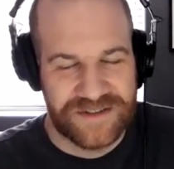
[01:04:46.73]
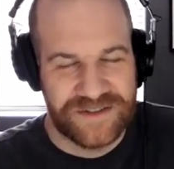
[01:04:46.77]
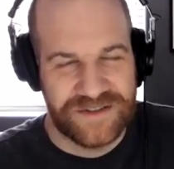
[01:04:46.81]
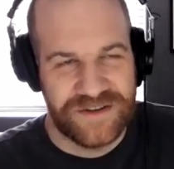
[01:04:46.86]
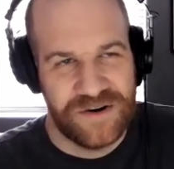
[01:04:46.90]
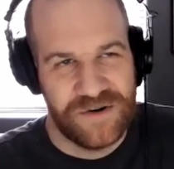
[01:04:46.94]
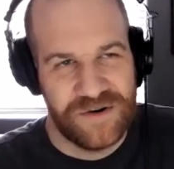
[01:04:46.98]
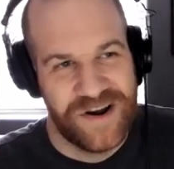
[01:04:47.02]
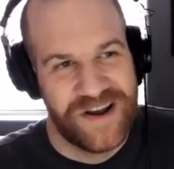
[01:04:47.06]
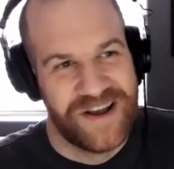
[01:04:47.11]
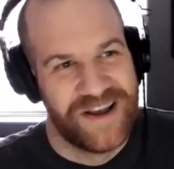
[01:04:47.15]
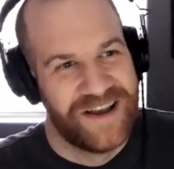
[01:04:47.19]

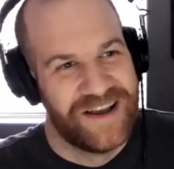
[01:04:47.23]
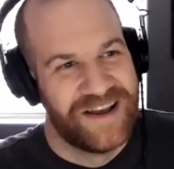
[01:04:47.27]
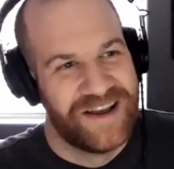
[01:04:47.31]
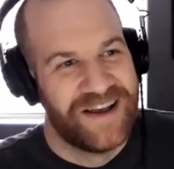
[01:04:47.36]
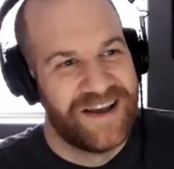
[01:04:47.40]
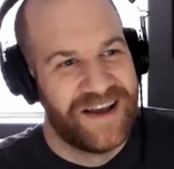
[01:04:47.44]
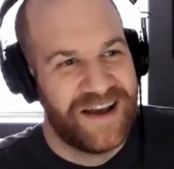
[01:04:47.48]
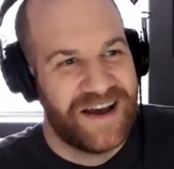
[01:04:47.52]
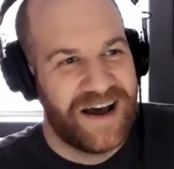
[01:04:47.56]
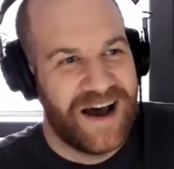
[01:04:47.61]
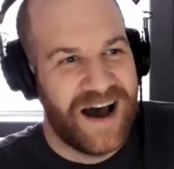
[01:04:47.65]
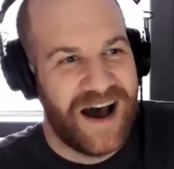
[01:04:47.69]
So
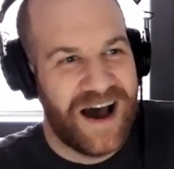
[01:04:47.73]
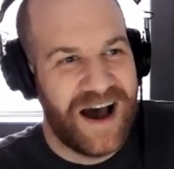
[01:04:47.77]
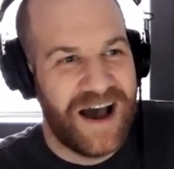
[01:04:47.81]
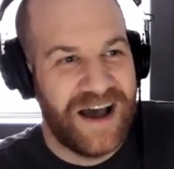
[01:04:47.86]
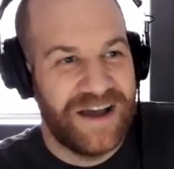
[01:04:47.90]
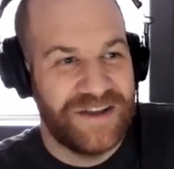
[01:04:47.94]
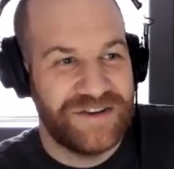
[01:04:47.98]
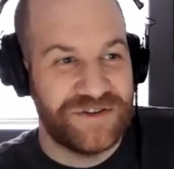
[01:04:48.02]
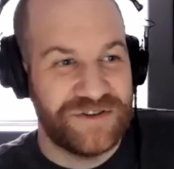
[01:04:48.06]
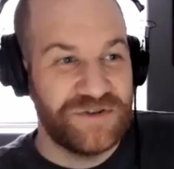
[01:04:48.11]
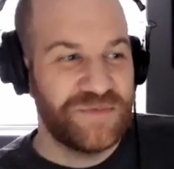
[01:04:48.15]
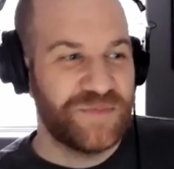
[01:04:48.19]

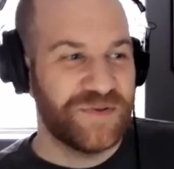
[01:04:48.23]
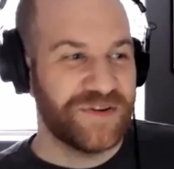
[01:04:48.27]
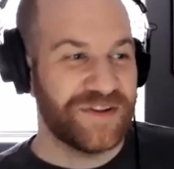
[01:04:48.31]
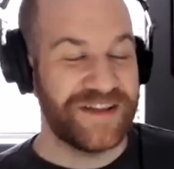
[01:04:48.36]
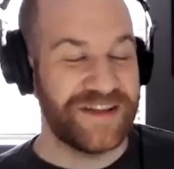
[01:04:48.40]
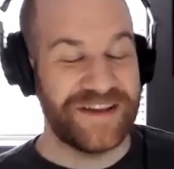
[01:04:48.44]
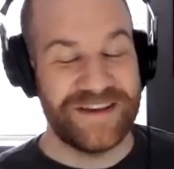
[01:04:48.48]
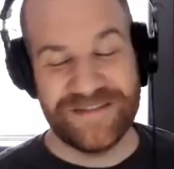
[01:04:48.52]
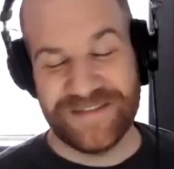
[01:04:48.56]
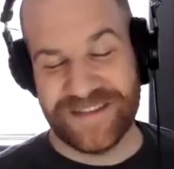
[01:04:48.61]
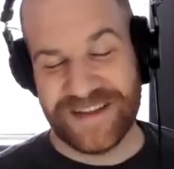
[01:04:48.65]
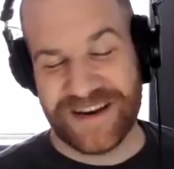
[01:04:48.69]
I do
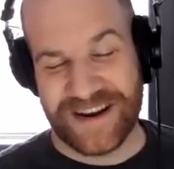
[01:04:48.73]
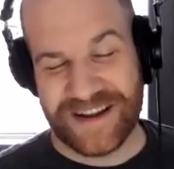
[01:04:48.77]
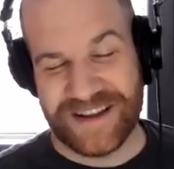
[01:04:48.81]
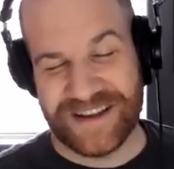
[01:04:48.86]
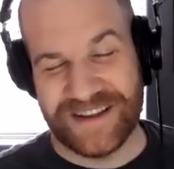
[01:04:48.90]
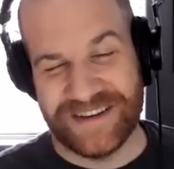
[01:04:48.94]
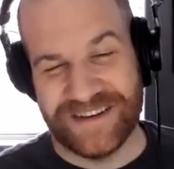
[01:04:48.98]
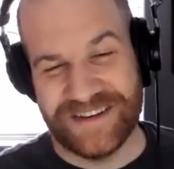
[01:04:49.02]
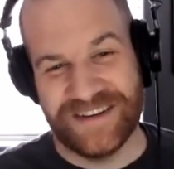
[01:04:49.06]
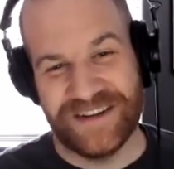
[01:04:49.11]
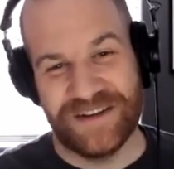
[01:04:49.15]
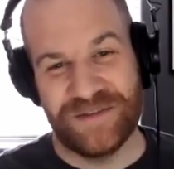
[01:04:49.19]
believe that I
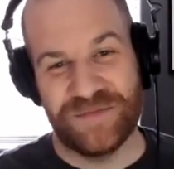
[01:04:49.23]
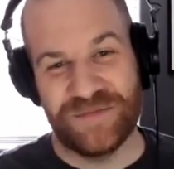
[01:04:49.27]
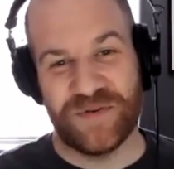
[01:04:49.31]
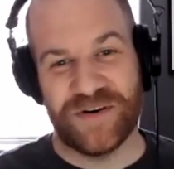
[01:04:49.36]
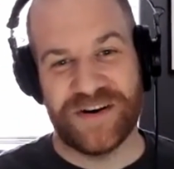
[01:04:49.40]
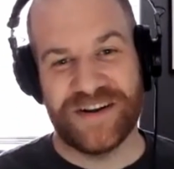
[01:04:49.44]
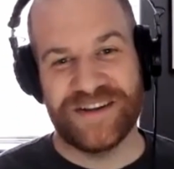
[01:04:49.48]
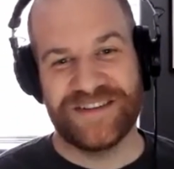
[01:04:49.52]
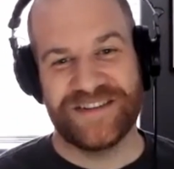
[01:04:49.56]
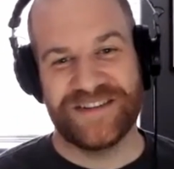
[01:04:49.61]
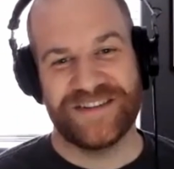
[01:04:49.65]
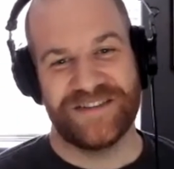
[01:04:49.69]
can
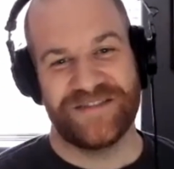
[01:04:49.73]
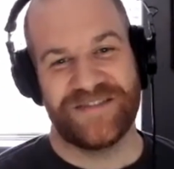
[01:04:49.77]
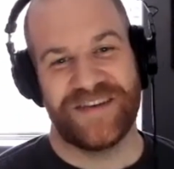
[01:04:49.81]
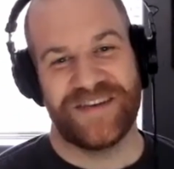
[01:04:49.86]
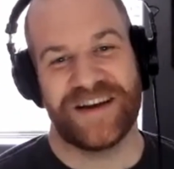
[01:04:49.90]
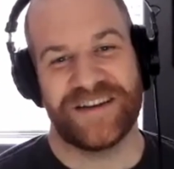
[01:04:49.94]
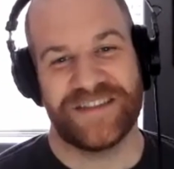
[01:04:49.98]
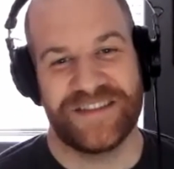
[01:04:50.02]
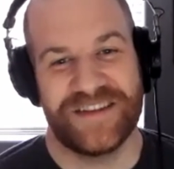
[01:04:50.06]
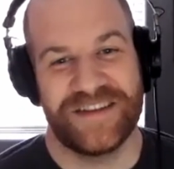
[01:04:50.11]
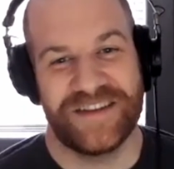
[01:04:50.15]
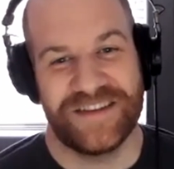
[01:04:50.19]
embrace the
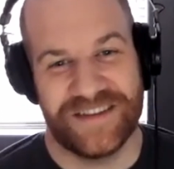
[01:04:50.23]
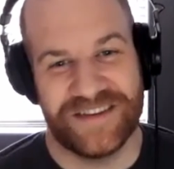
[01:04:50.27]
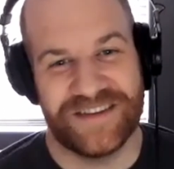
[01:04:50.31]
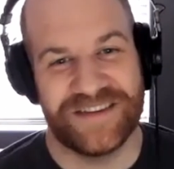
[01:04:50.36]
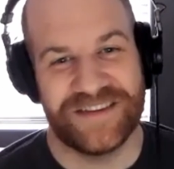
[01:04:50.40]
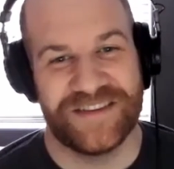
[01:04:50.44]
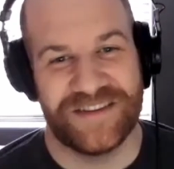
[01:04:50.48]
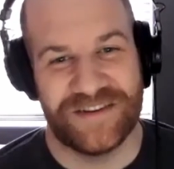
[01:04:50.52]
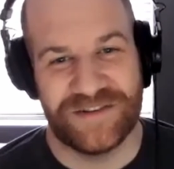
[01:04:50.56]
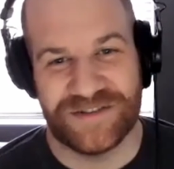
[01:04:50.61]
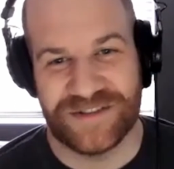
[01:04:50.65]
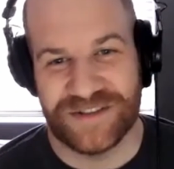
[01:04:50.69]
fact that
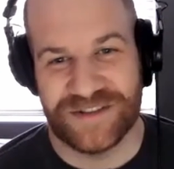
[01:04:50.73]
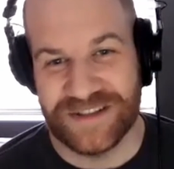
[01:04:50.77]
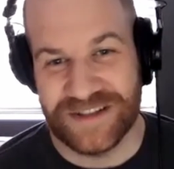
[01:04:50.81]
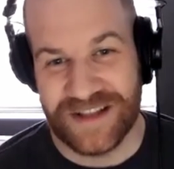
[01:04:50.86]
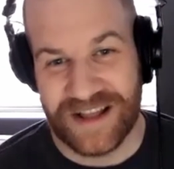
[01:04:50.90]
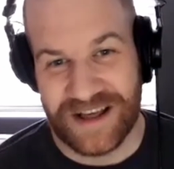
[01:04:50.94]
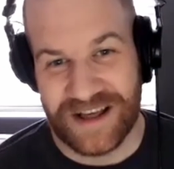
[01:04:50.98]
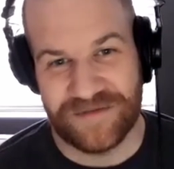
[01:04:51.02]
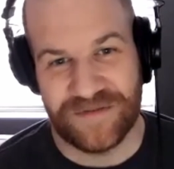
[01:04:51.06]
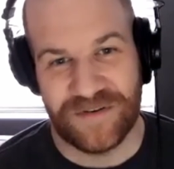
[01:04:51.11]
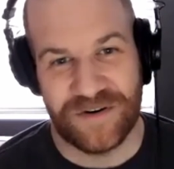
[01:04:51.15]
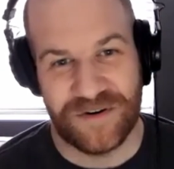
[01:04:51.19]
there's a
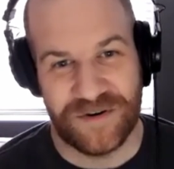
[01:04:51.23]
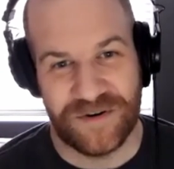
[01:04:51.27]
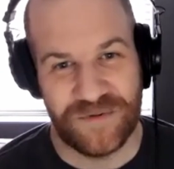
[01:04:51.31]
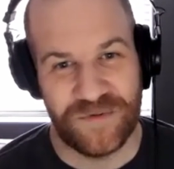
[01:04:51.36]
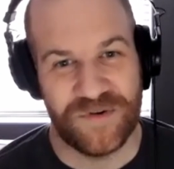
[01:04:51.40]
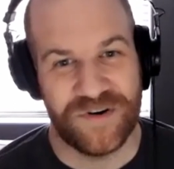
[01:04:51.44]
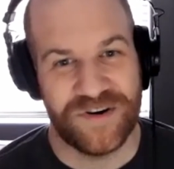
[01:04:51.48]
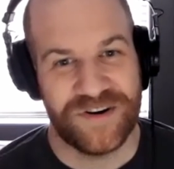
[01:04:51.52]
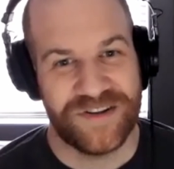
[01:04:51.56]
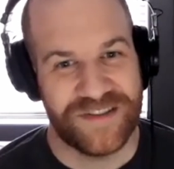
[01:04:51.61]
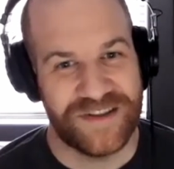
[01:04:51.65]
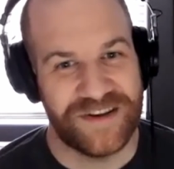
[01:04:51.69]
lot of hard
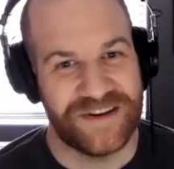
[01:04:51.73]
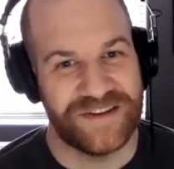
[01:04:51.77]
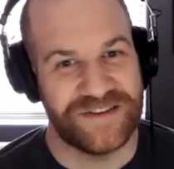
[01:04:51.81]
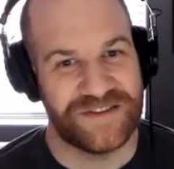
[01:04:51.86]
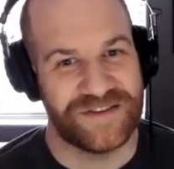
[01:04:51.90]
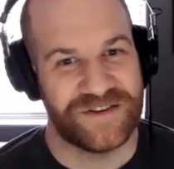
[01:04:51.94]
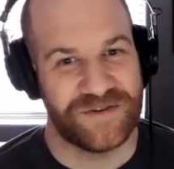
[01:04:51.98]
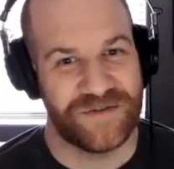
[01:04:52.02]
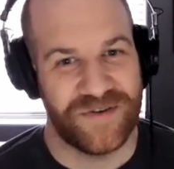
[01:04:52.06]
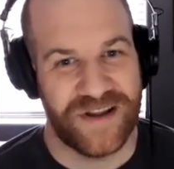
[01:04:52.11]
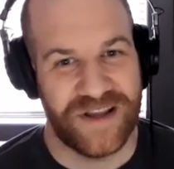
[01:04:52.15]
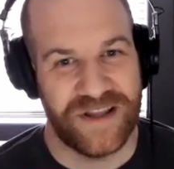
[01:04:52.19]
work that has
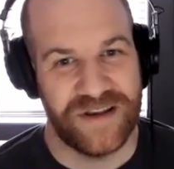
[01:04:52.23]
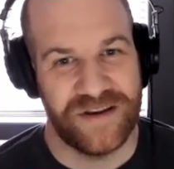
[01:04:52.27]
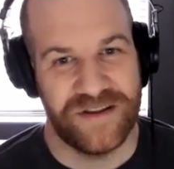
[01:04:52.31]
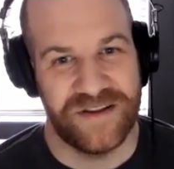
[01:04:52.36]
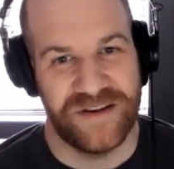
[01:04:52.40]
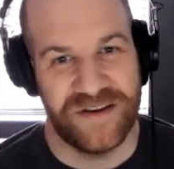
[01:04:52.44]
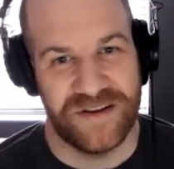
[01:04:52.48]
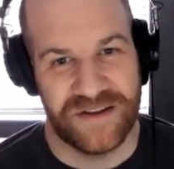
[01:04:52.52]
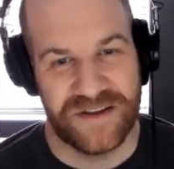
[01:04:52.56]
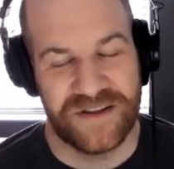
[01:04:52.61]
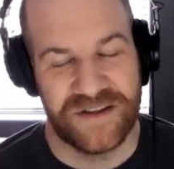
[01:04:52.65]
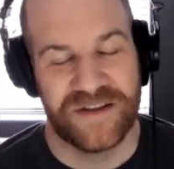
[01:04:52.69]

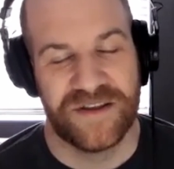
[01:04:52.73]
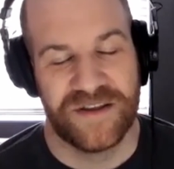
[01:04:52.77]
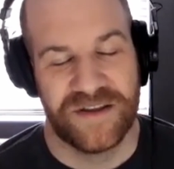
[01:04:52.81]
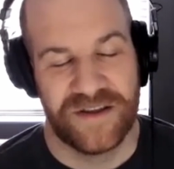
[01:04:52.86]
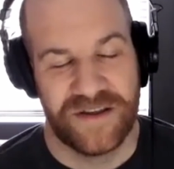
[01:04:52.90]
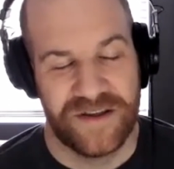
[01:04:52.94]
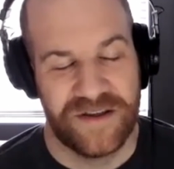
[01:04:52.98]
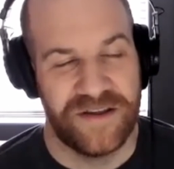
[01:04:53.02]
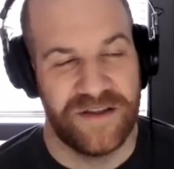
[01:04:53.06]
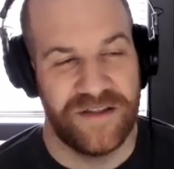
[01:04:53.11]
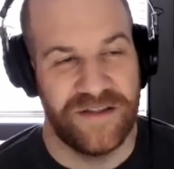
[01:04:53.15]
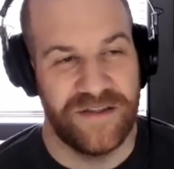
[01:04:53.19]
created
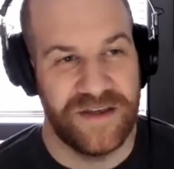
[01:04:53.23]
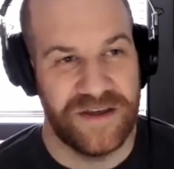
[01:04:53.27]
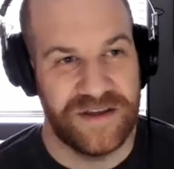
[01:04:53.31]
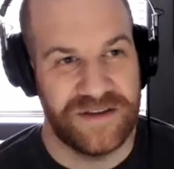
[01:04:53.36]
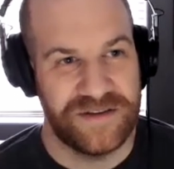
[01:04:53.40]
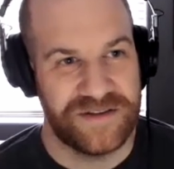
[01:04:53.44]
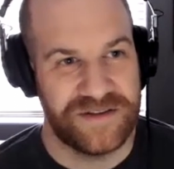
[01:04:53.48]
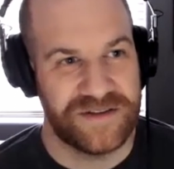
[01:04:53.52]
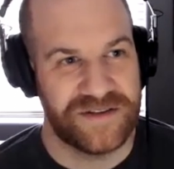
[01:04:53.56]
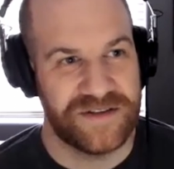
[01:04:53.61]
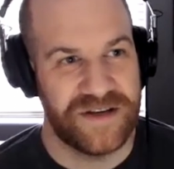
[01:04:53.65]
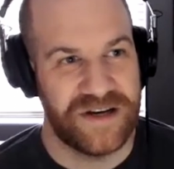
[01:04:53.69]

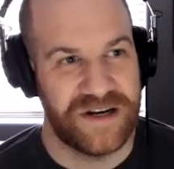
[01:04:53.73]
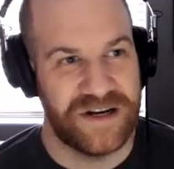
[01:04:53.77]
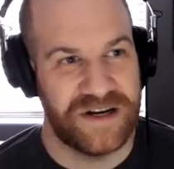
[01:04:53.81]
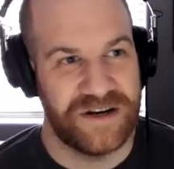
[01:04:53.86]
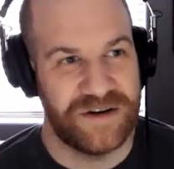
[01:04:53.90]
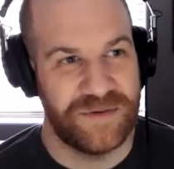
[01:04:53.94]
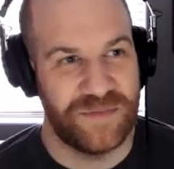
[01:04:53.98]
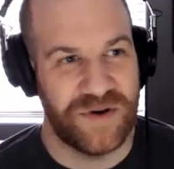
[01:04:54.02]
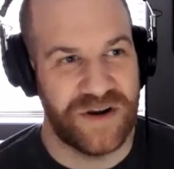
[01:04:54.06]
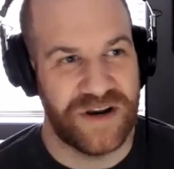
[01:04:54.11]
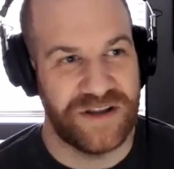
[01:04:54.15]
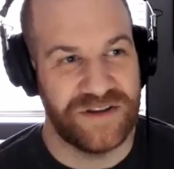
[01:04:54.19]
this,
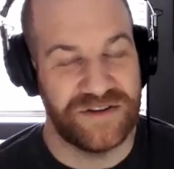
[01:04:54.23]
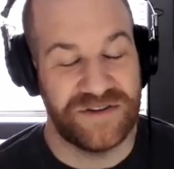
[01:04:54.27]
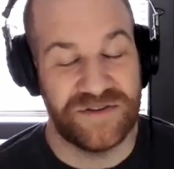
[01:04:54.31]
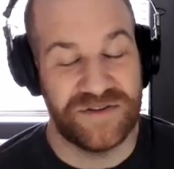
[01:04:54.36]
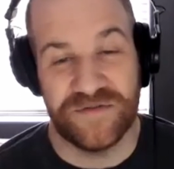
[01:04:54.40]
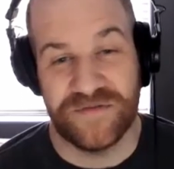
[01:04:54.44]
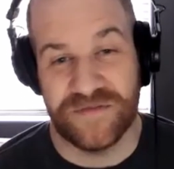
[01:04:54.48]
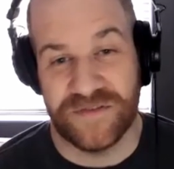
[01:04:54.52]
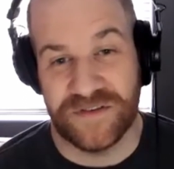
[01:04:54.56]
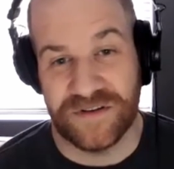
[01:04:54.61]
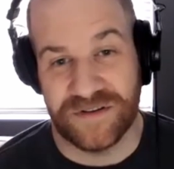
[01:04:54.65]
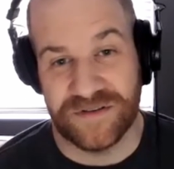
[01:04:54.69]
but I
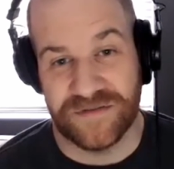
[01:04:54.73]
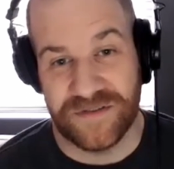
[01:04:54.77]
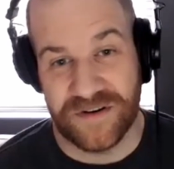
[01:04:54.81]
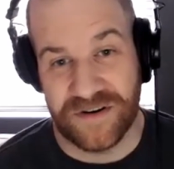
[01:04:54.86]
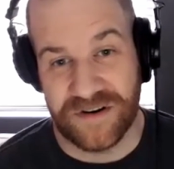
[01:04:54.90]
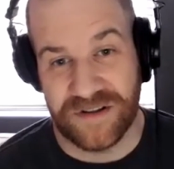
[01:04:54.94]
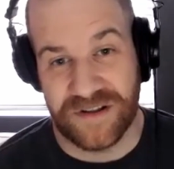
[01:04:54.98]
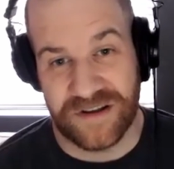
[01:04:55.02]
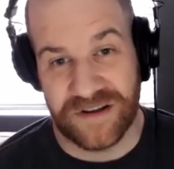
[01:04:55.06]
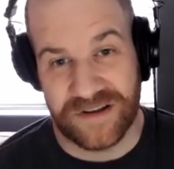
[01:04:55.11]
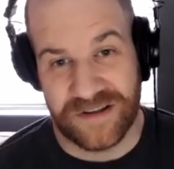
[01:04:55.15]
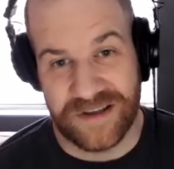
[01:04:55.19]
do feel
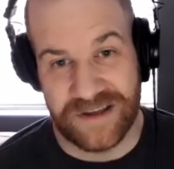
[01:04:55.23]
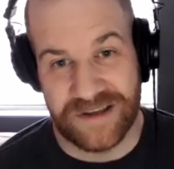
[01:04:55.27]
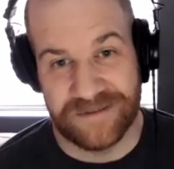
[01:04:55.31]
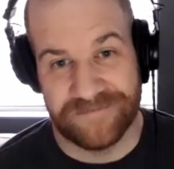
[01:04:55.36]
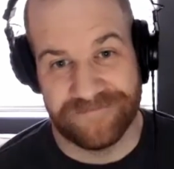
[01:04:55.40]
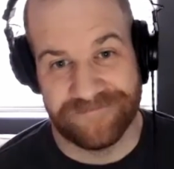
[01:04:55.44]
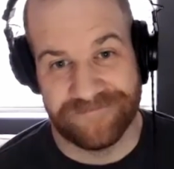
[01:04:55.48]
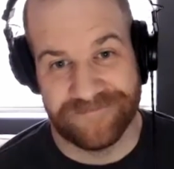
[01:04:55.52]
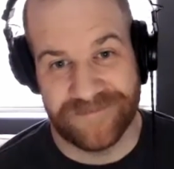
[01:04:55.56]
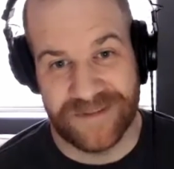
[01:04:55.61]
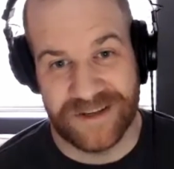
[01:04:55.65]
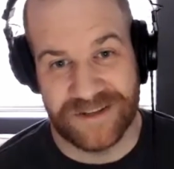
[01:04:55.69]
very lucky
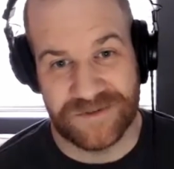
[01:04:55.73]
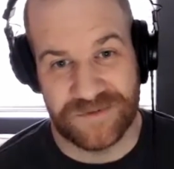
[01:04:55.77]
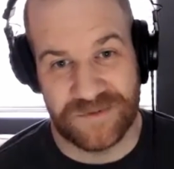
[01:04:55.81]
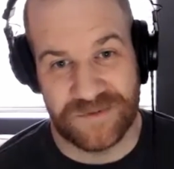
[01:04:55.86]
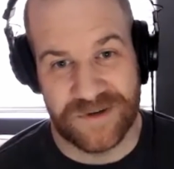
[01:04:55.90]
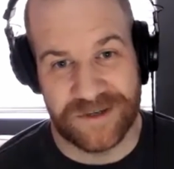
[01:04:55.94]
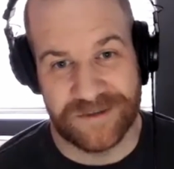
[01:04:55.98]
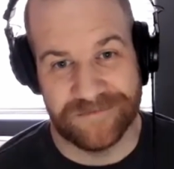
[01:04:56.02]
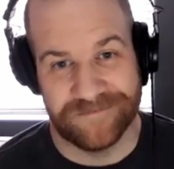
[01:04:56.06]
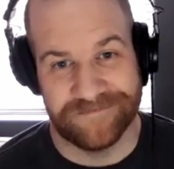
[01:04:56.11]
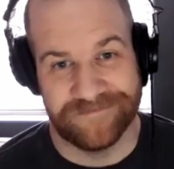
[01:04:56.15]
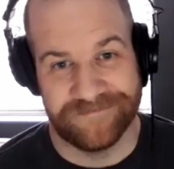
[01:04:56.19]
as
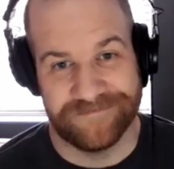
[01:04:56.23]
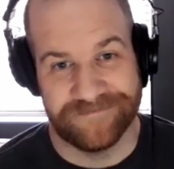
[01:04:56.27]
well.